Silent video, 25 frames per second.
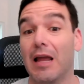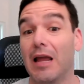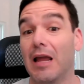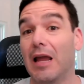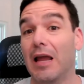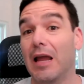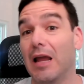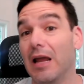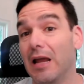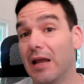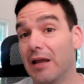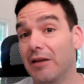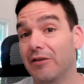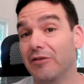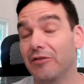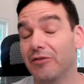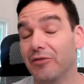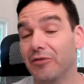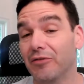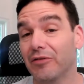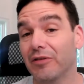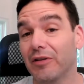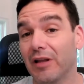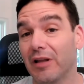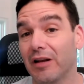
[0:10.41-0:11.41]
and
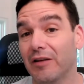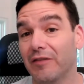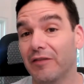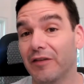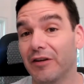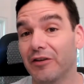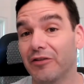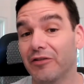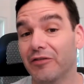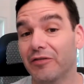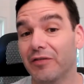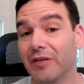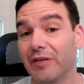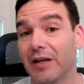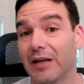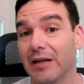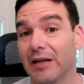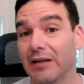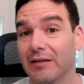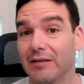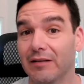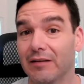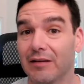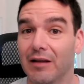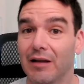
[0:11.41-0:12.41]
use a lot of feature
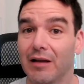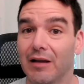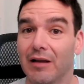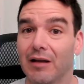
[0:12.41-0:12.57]
flags.